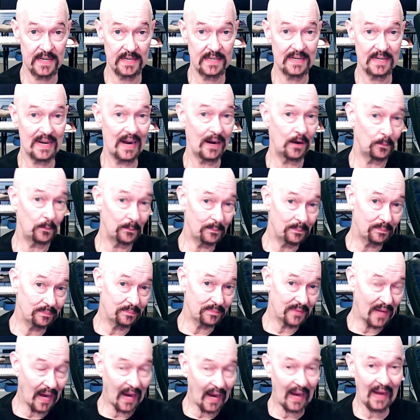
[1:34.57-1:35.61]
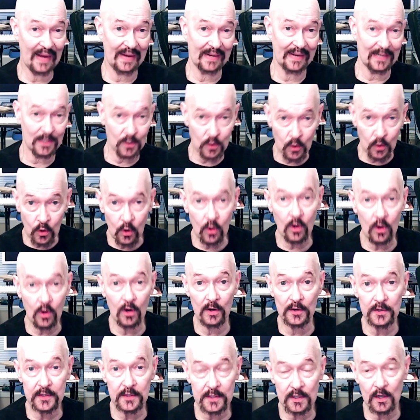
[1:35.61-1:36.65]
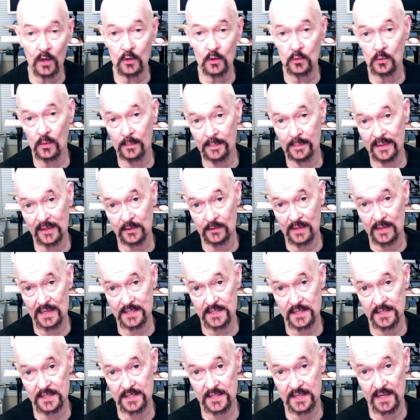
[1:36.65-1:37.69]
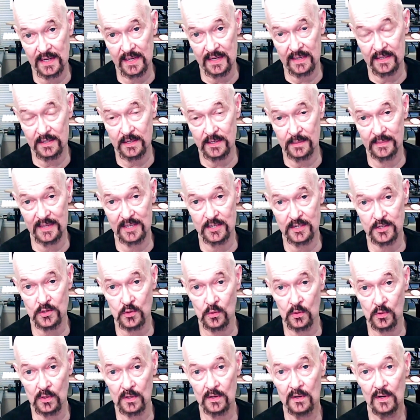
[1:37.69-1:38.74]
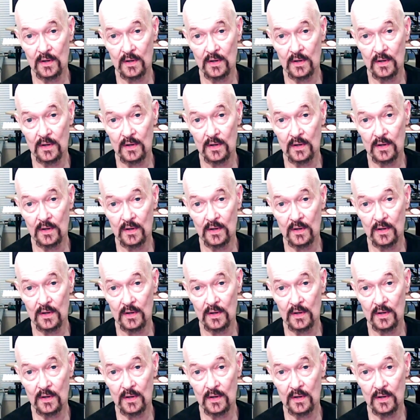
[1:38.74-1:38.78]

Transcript: Now, I could go to a bigger SSD, to be sure.